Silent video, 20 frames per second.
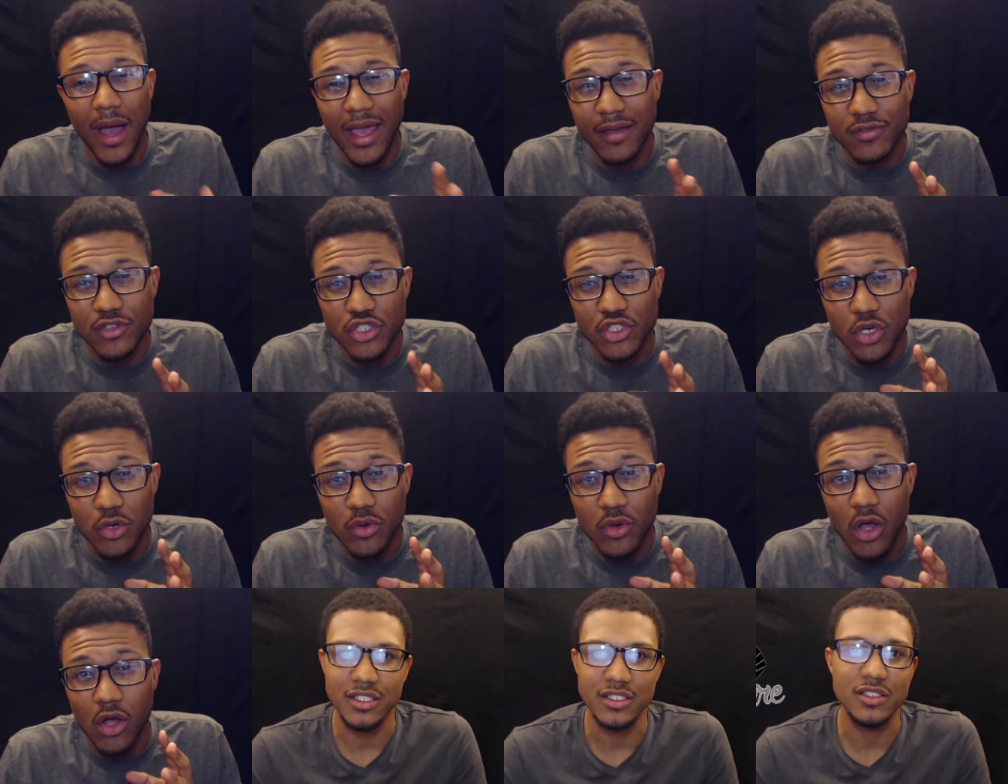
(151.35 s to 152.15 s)
have a show
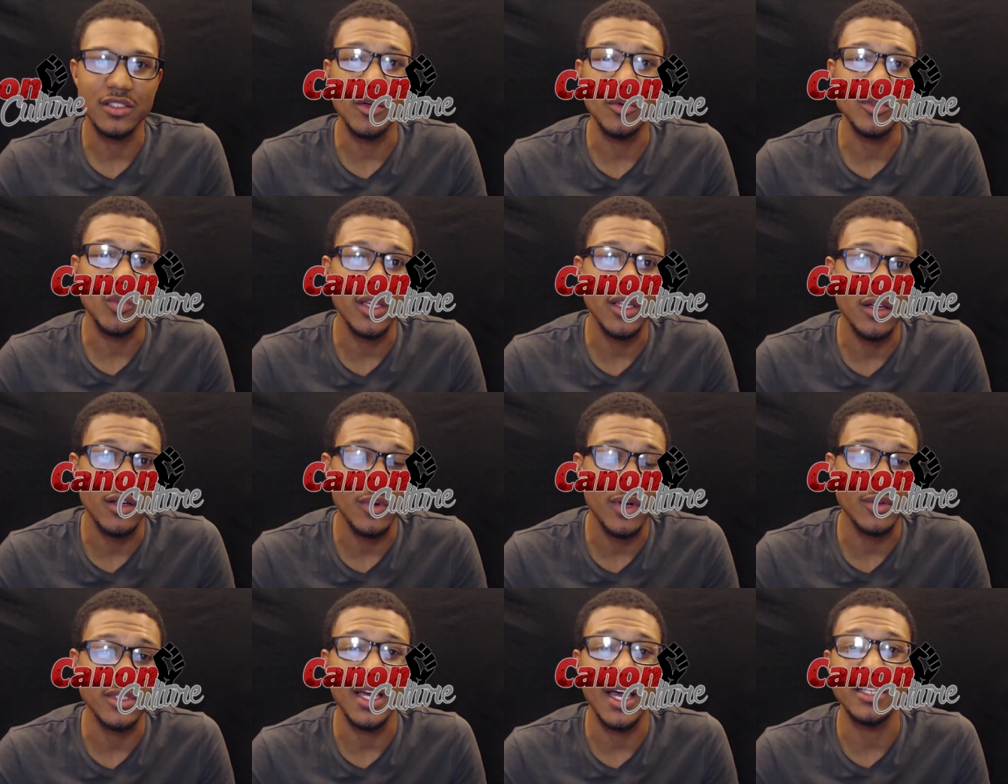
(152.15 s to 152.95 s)
called Canon
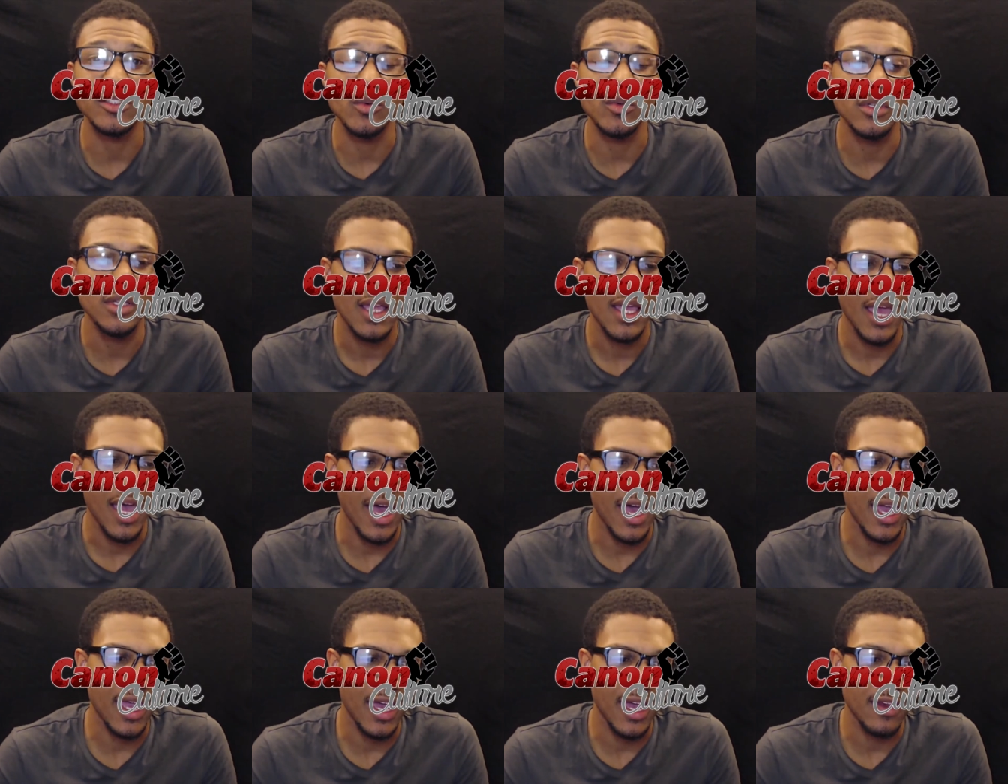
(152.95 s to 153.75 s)
Culture, which I've
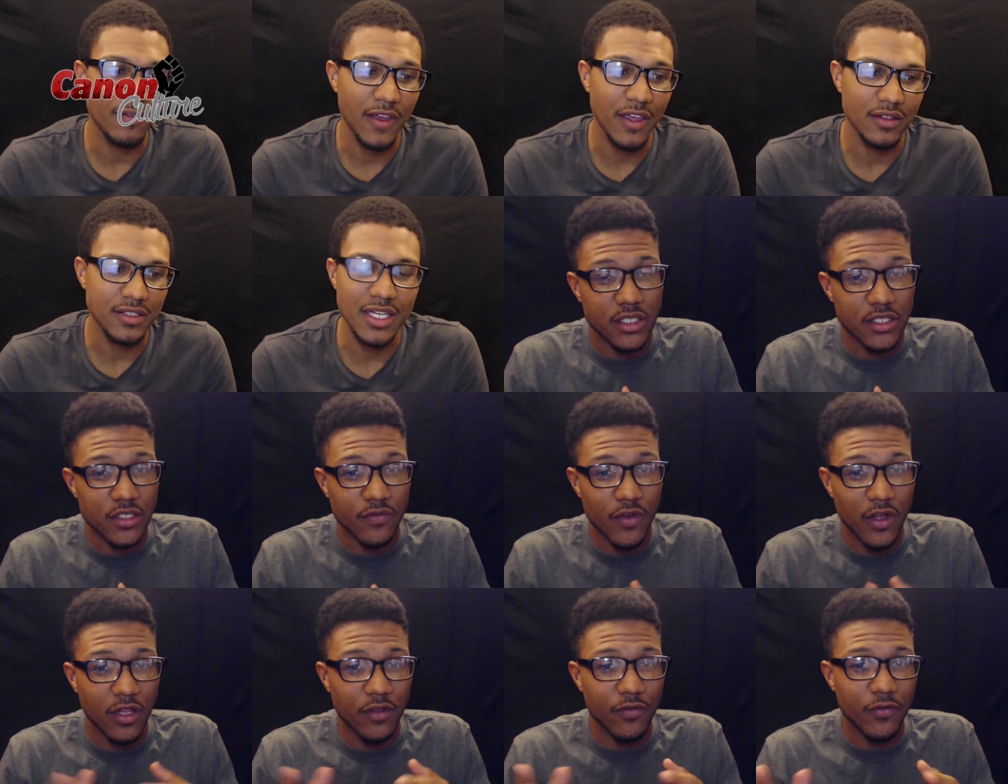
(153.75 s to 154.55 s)
been trying to
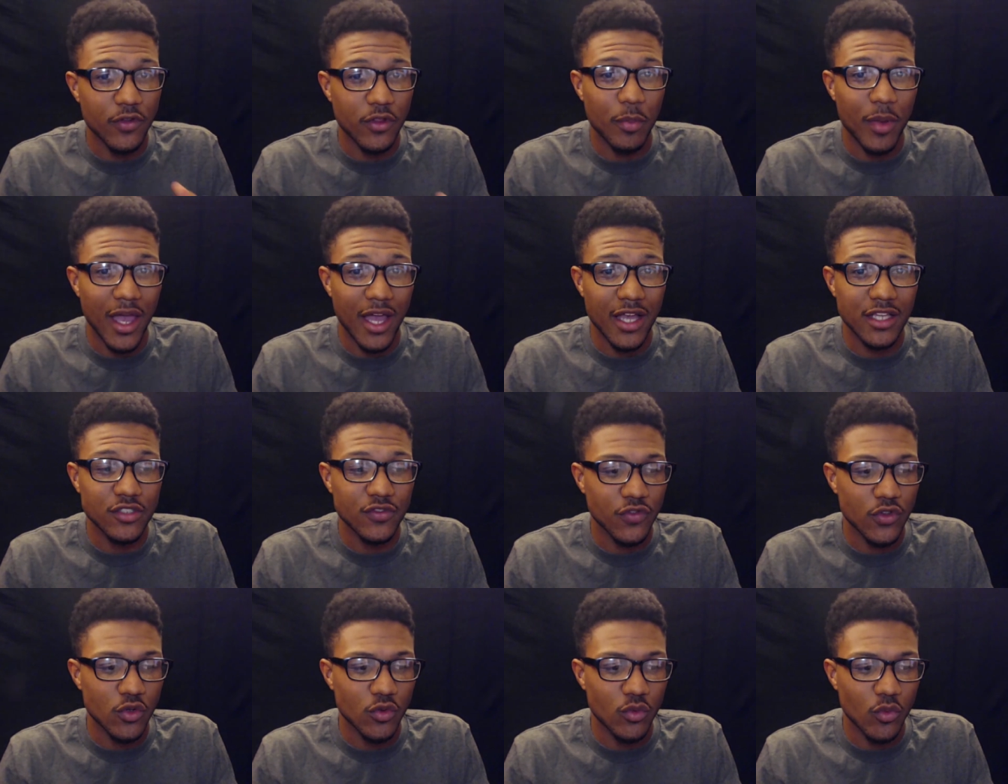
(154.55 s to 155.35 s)
develop for the past
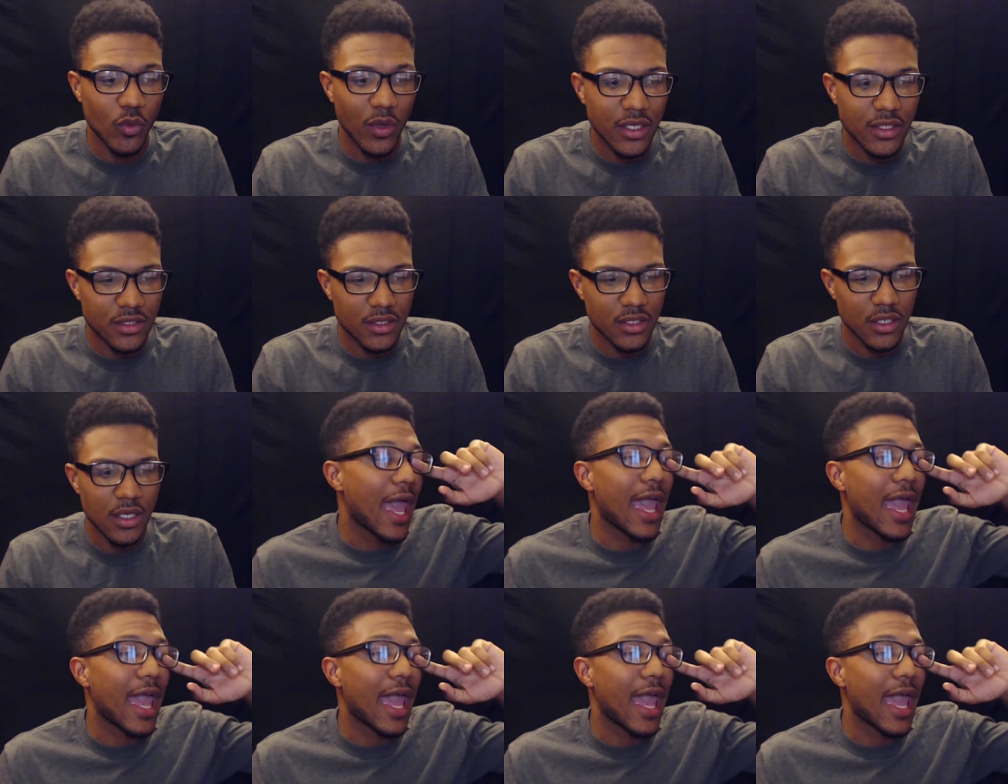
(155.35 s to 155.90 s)
few weeks,